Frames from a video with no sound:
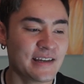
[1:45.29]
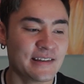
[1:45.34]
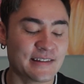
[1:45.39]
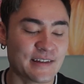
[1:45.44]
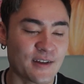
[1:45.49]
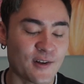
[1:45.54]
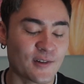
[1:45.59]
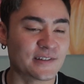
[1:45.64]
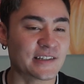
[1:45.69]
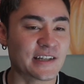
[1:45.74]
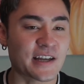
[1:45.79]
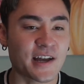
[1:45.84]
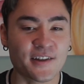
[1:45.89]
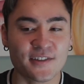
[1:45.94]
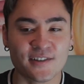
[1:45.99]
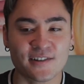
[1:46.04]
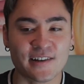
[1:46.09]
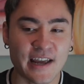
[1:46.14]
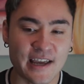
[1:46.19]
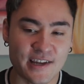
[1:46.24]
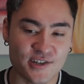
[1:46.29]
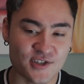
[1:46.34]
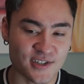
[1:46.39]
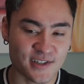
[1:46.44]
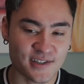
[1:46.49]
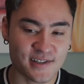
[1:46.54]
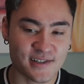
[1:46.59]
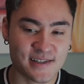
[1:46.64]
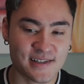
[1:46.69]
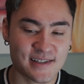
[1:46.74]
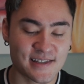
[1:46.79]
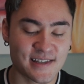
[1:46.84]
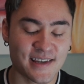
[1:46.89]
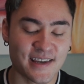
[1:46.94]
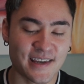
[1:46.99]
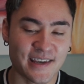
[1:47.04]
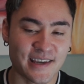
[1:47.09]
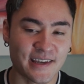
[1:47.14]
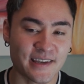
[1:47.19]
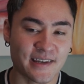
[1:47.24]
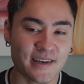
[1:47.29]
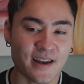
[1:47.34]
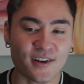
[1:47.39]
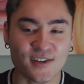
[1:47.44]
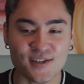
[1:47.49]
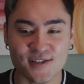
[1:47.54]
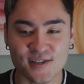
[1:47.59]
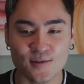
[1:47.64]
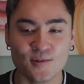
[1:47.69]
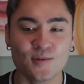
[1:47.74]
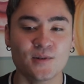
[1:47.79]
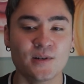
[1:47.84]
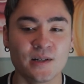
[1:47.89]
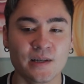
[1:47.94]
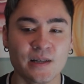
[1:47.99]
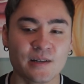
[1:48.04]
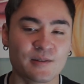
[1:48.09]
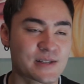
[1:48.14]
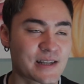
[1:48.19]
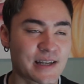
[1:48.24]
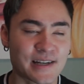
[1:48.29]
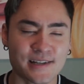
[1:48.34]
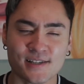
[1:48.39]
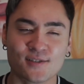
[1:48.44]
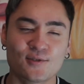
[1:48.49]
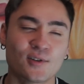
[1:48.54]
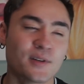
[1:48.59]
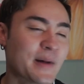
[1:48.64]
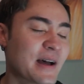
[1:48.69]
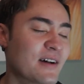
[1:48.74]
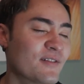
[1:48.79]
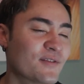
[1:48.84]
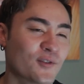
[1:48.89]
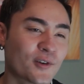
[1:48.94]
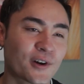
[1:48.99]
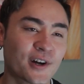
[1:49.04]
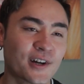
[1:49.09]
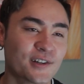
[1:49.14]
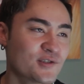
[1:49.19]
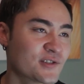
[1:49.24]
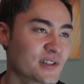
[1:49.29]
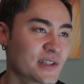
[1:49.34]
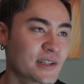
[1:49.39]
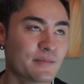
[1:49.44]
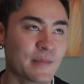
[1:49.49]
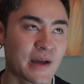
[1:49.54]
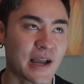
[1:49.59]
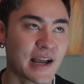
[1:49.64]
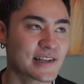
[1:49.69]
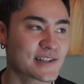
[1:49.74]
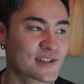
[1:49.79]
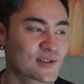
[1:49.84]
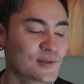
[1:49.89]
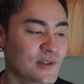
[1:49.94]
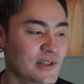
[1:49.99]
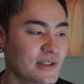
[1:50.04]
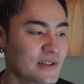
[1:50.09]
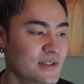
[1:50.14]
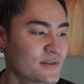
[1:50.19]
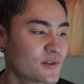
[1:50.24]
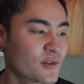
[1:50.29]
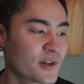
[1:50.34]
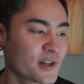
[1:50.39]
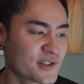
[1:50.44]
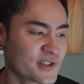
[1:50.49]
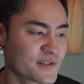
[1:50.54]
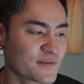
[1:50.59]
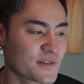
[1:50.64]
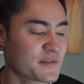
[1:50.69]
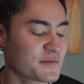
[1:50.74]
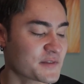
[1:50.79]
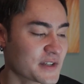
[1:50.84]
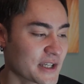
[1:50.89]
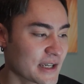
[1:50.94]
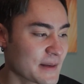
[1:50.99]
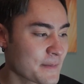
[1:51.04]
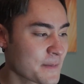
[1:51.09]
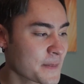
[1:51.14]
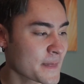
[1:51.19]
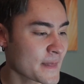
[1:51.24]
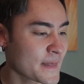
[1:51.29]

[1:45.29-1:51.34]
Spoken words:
the only other Asians in our school, it was like a school about 400, my high school, 450,